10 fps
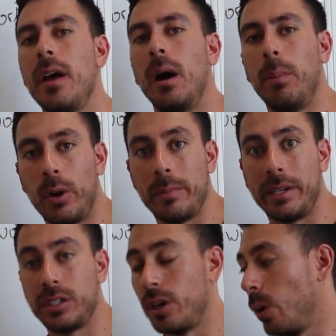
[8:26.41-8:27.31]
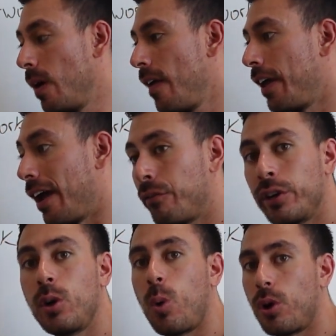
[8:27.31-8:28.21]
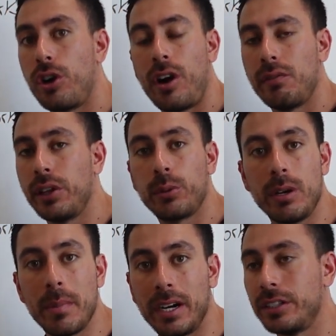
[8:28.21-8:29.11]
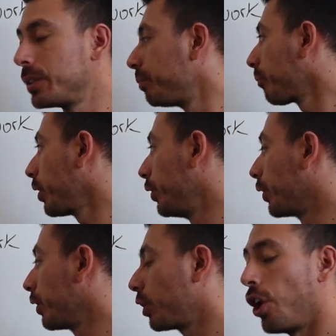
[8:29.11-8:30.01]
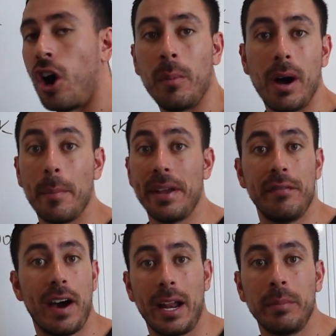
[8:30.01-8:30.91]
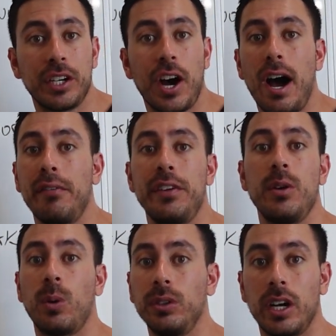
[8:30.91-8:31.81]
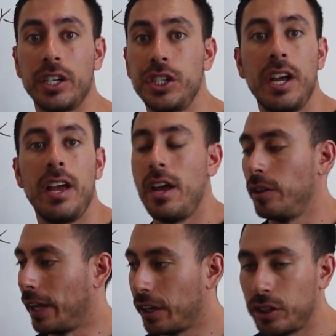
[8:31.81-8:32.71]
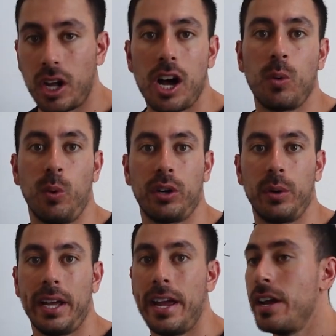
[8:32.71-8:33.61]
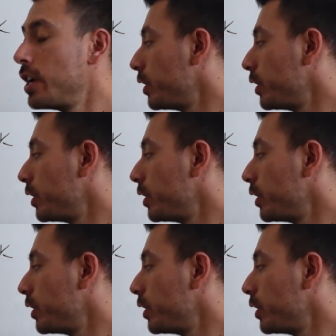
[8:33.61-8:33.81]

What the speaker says: appointment. So every quarter, every 3 months, you're going to call them up, invite them to coffee or lunch, like clockwork, okay?